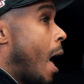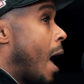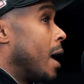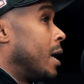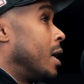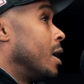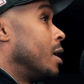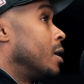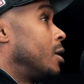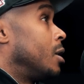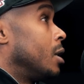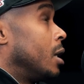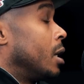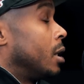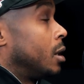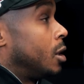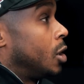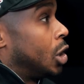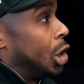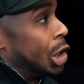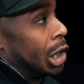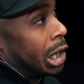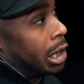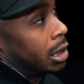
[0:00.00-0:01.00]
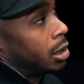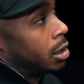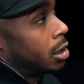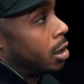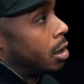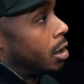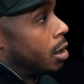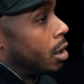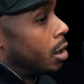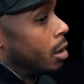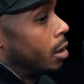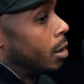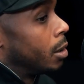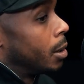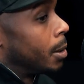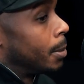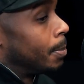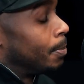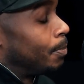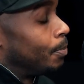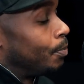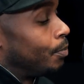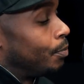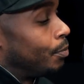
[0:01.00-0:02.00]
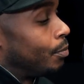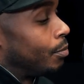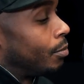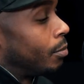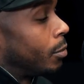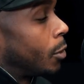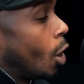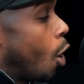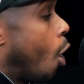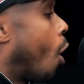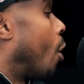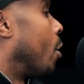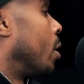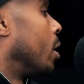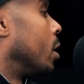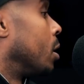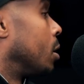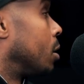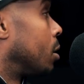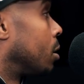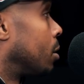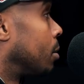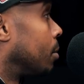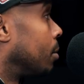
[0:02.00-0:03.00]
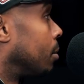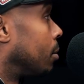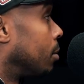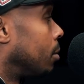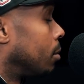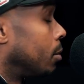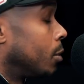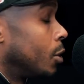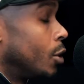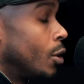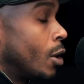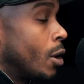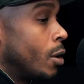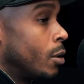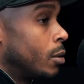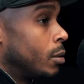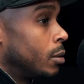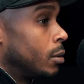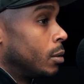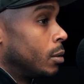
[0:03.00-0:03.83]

I guess it's just the the artist. You know,